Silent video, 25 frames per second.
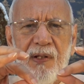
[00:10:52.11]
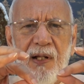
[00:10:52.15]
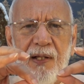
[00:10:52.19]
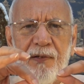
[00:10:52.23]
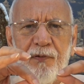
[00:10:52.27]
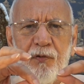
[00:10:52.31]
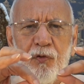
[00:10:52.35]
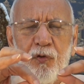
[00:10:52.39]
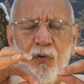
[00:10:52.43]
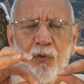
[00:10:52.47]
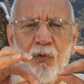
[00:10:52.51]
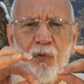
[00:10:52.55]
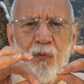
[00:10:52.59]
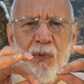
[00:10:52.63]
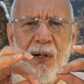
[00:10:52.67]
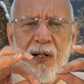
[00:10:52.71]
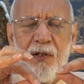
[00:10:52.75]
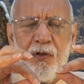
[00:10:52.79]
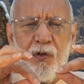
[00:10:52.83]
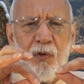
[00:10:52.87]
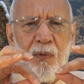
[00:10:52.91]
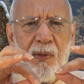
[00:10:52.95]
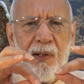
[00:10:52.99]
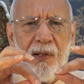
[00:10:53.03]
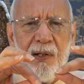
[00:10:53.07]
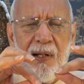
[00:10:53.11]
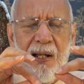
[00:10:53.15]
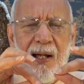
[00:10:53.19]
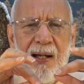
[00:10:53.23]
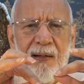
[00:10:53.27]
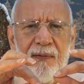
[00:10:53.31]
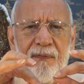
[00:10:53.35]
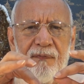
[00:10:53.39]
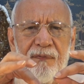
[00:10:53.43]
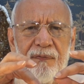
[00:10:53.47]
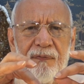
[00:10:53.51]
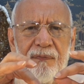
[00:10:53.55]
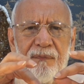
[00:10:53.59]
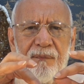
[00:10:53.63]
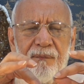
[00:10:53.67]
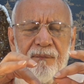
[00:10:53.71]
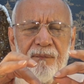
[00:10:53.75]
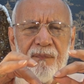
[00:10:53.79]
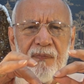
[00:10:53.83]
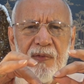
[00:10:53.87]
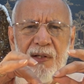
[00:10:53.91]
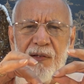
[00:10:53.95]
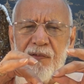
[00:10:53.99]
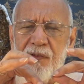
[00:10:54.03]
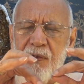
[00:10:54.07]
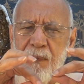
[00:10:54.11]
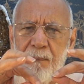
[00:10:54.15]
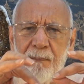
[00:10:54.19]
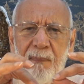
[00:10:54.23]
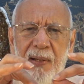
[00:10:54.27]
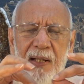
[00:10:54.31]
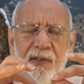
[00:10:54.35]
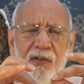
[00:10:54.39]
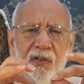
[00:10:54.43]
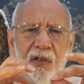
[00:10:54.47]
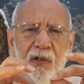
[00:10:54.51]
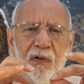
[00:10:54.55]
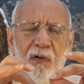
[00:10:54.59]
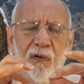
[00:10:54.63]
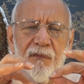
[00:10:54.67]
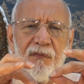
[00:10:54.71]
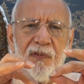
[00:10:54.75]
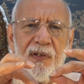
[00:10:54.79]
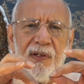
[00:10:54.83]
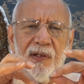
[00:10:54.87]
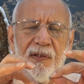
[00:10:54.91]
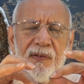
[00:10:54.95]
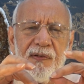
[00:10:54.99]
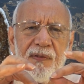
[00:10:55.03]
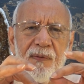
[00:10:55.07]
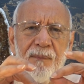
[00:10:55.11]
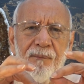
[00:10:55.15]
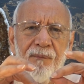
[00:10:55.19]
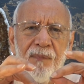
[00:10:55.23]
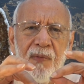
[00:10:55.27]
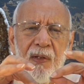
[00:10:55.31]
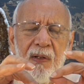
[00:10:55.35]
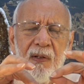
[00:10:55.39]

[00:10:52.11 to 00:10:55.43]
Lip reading: like you while you are alive. That's the magic of this.